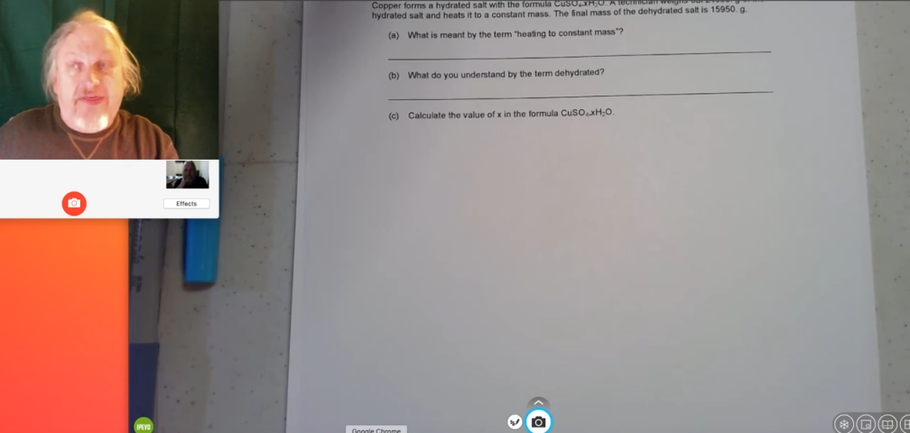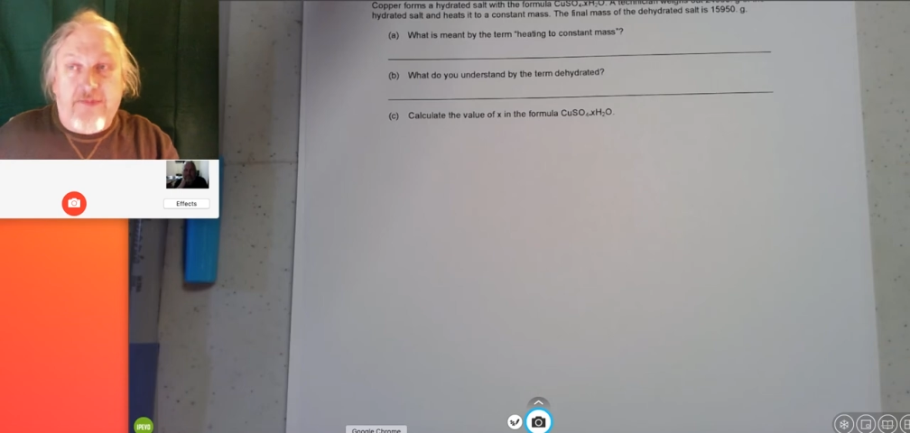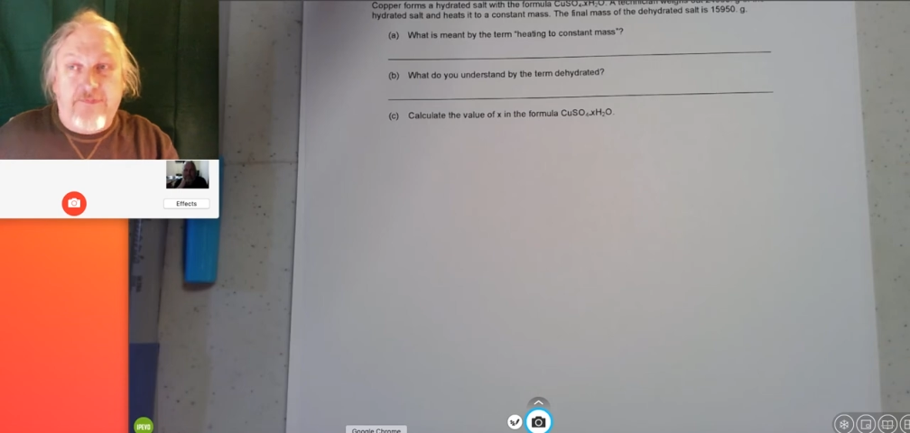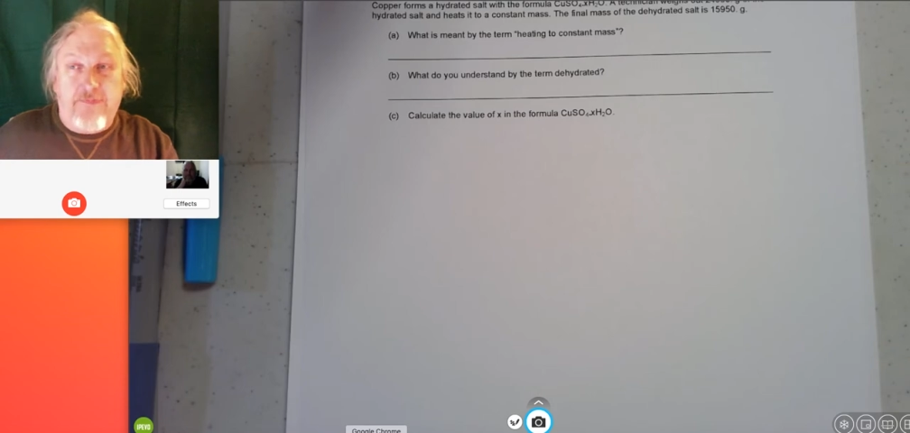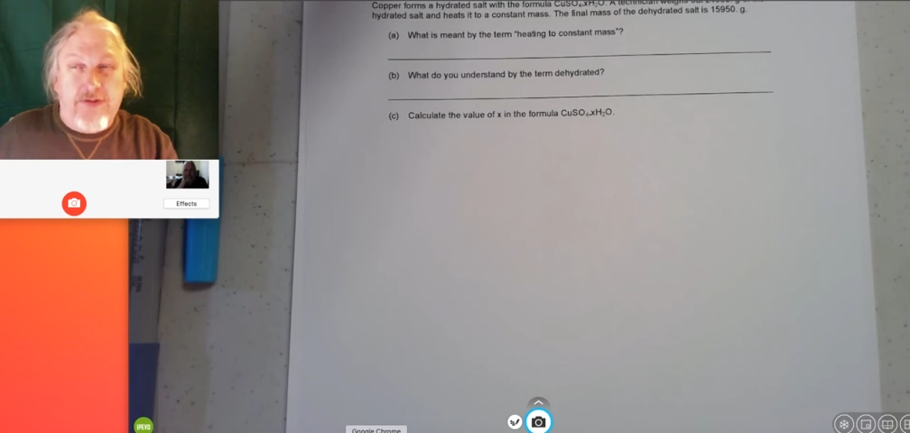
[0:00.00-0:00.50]

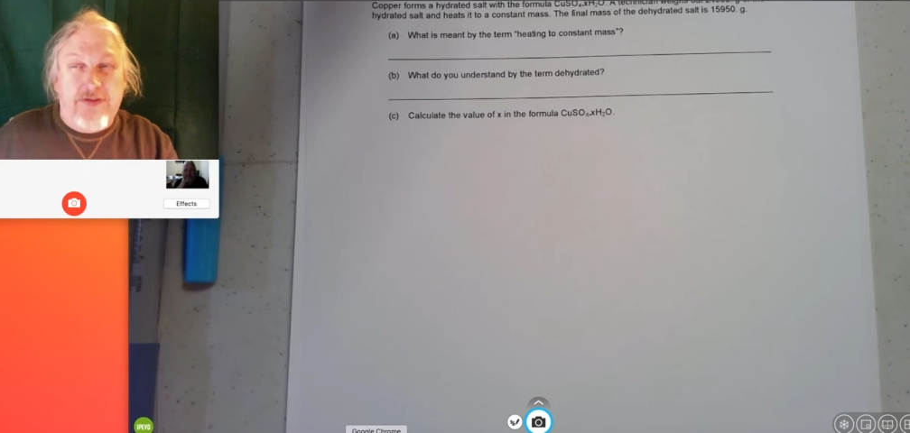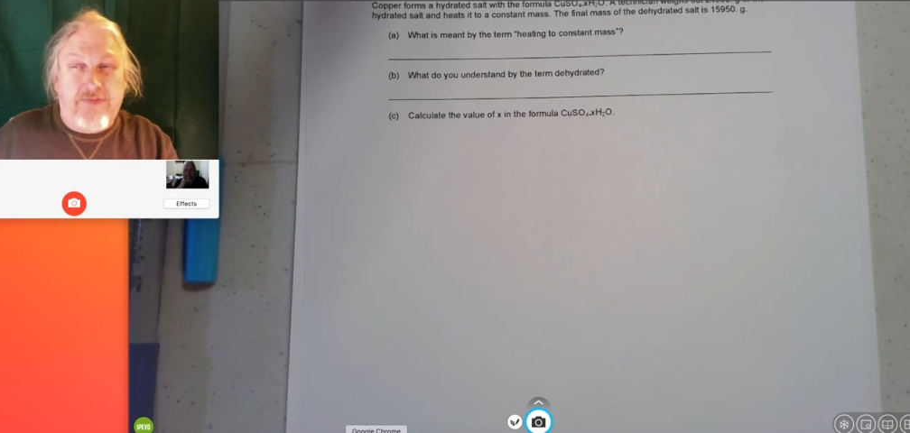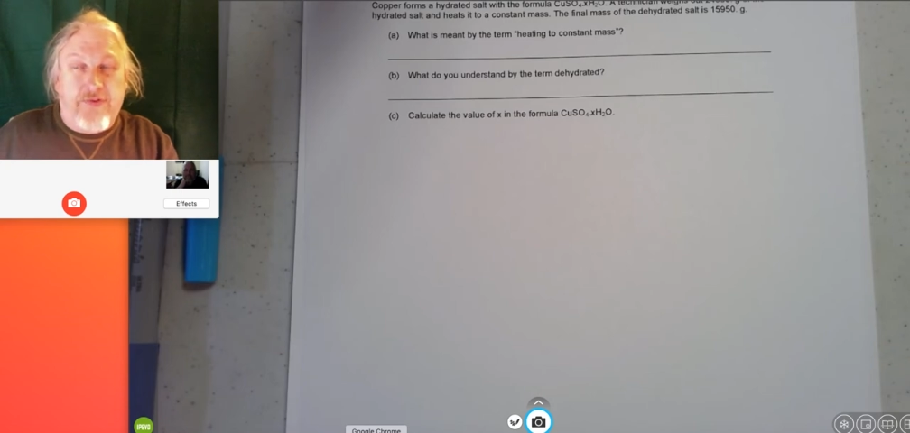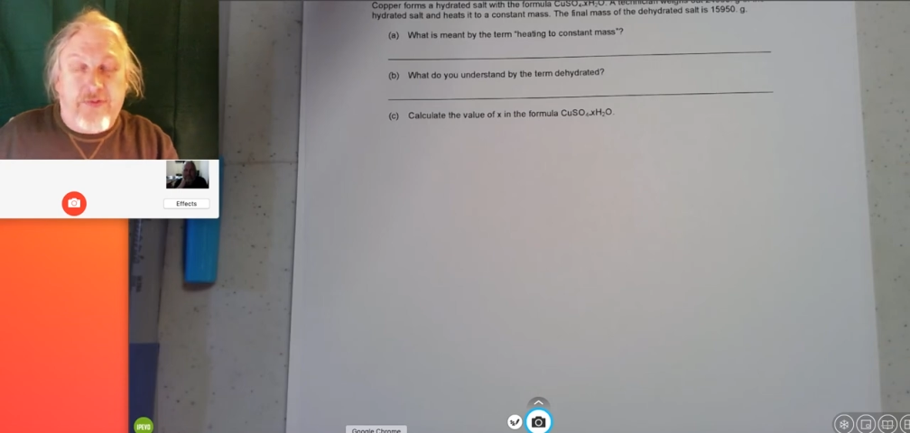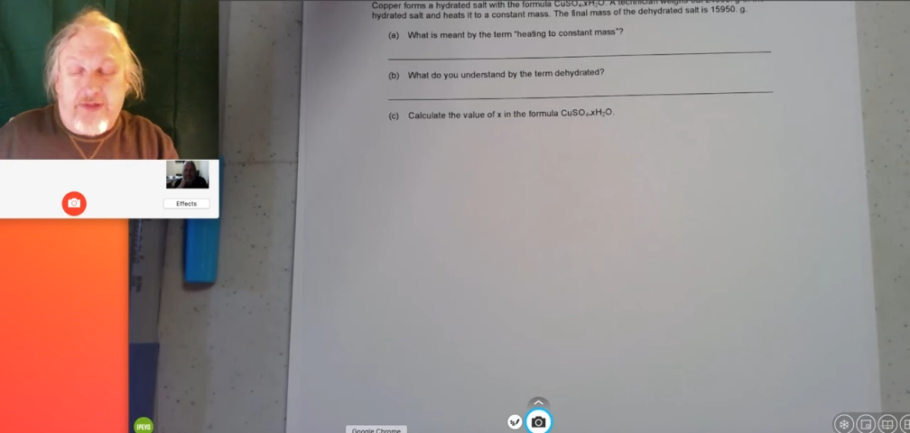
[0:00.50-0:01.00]
most of you
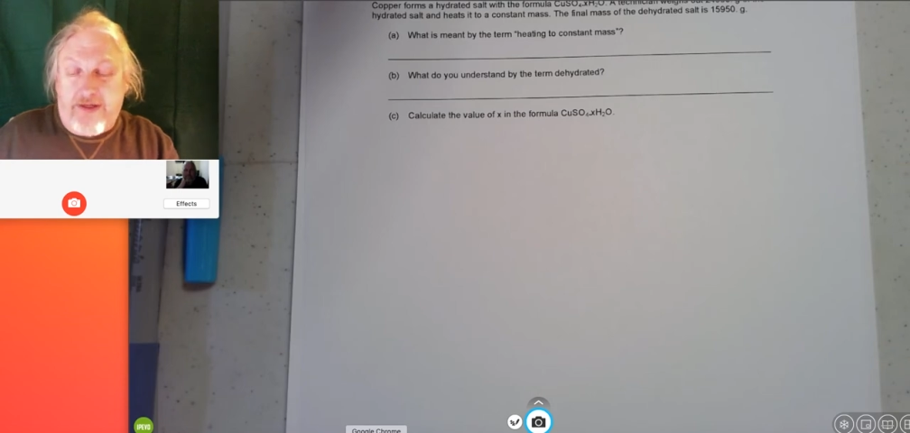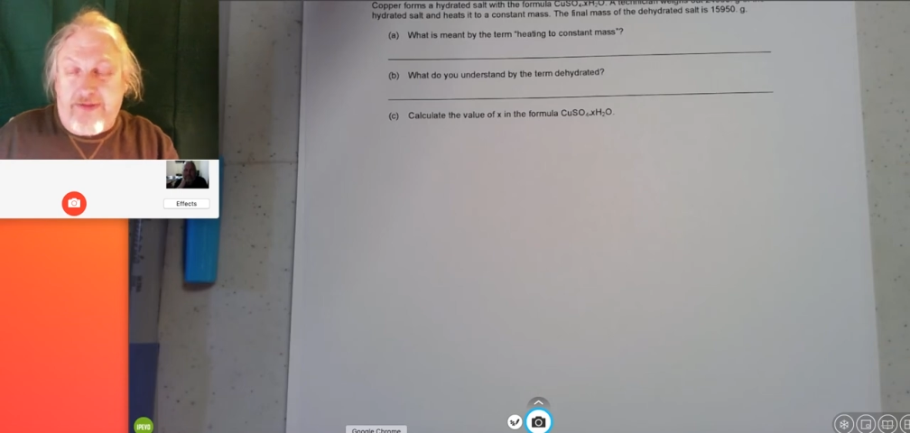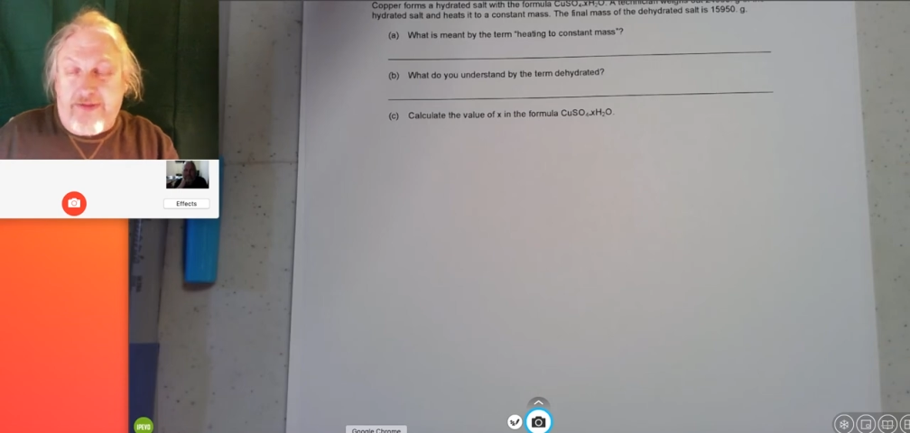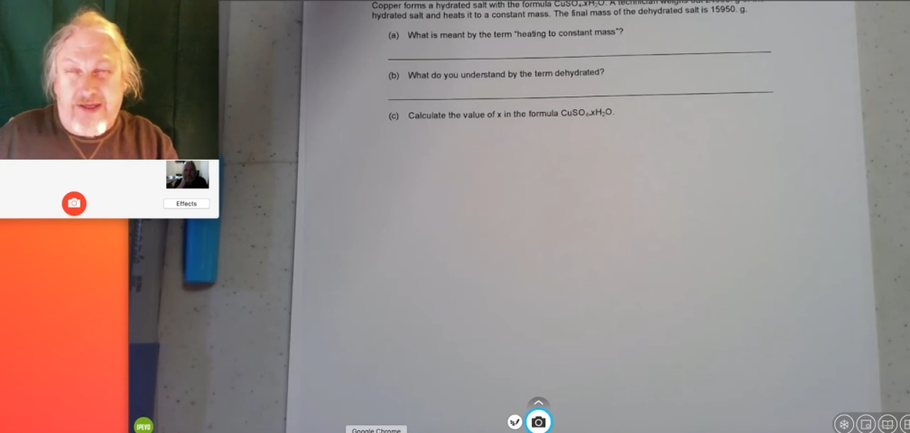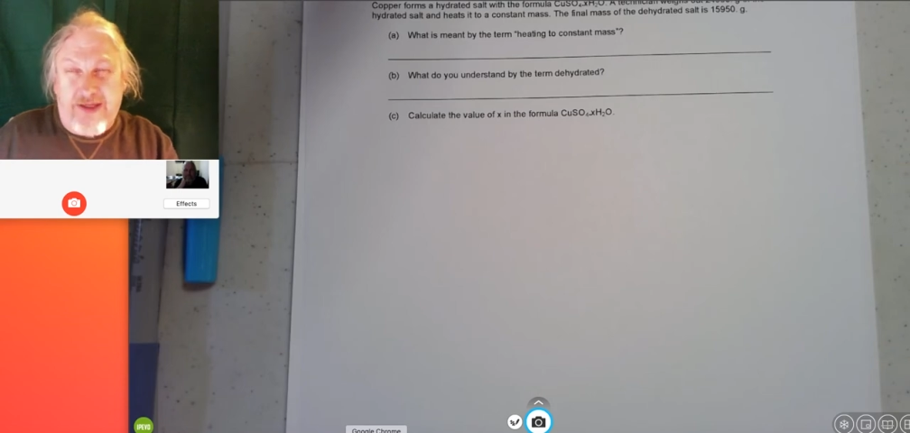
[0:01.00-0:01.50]
are getting
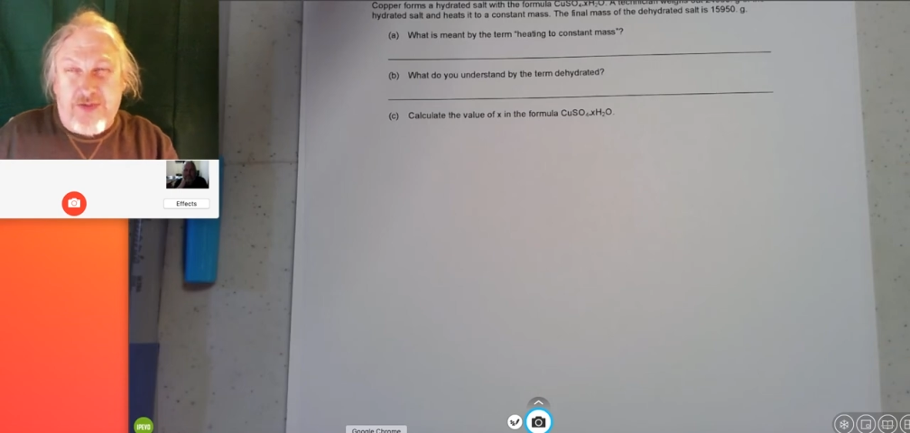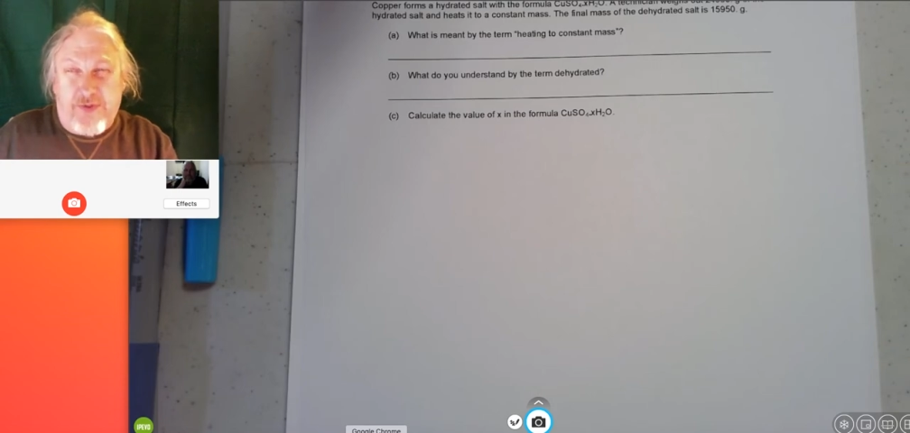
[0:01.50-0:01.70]
these pretty